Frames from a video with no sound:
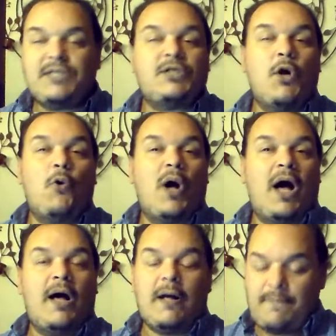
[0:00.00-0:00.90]
So,
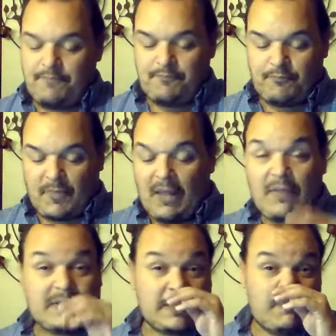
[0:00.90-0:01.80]
um,
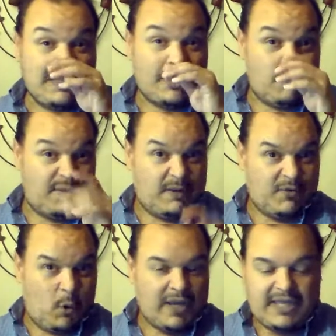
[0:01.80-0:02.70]
this is going to be a little bit
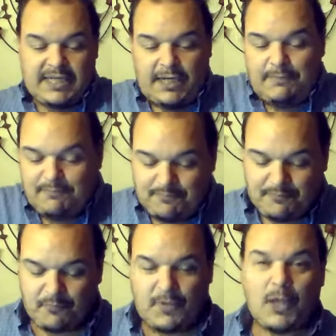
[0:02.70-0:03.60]
of a quickie ditty,
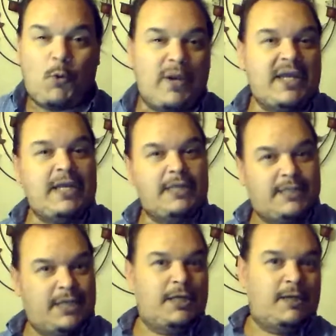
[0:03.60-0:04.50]

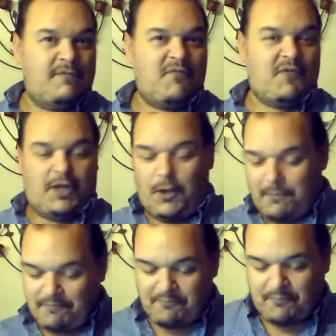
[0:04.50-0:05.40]
quickie ditty of a
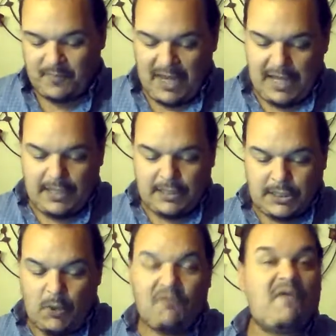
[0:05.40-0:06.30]
video.
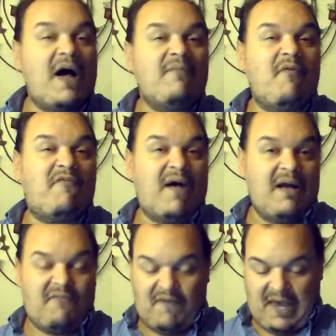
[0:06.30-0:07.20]
So five of
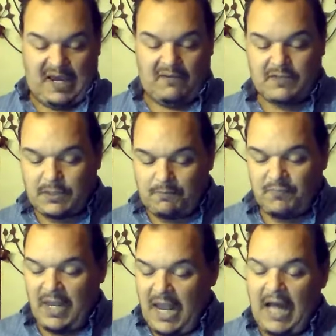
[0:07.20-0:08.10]
five faves,
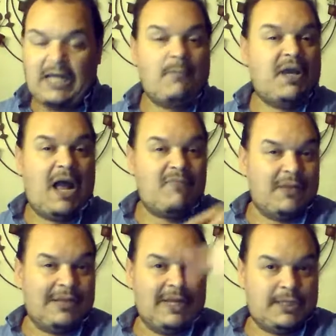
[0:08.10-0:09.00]
and I'm going to
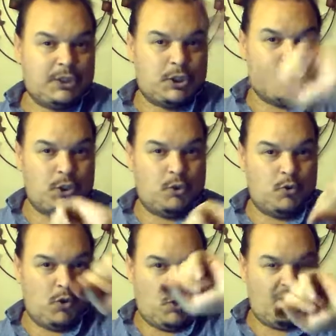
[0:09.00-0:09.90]
have the link
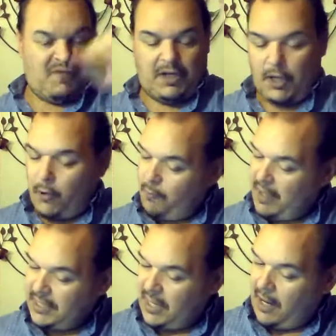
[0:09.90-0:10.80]
to her video,
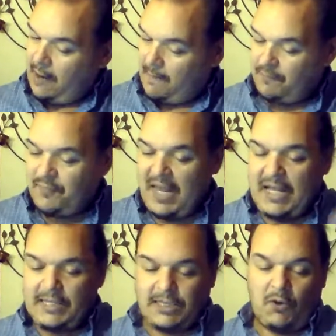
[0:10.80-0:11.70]
but um,
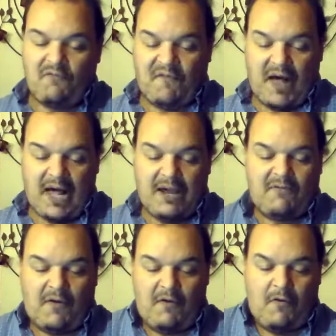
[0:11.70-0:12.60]
so
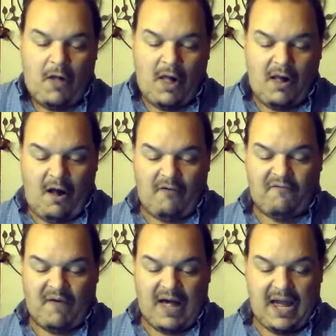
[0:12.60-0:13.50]
five
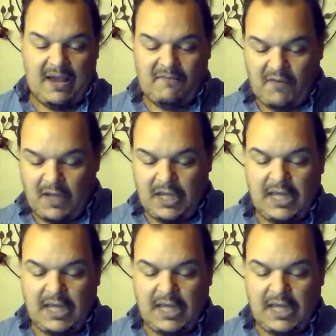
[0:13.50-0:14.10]
of five